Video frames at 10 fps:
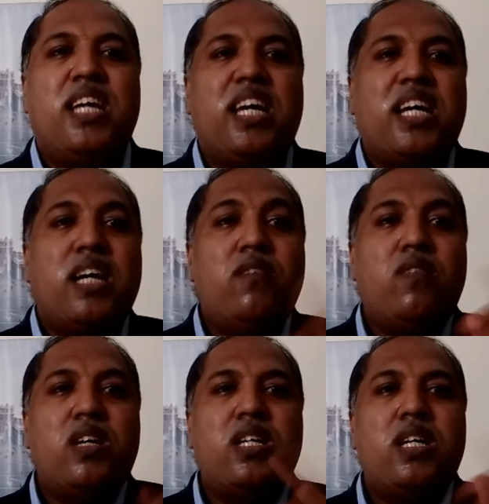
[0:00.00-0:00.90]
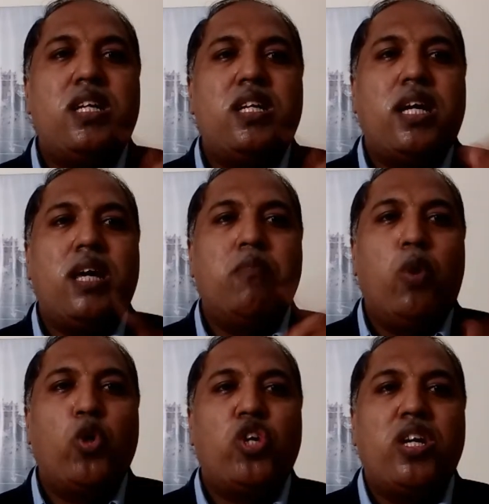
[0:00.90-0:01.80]
He converted that
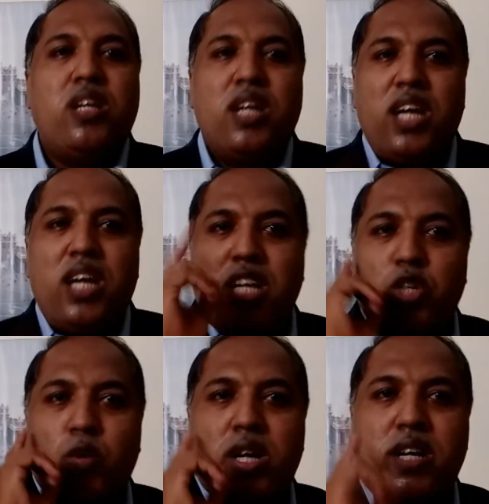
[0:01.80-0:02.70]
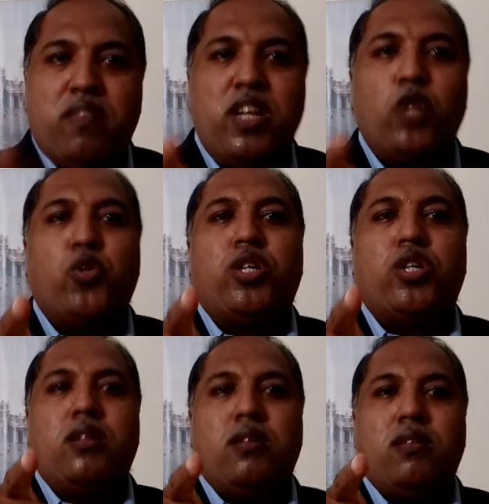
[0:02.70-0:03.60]
emotion into a
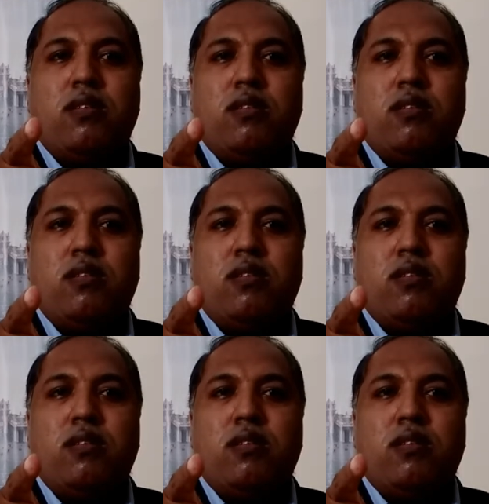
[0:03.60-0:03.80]
revolution.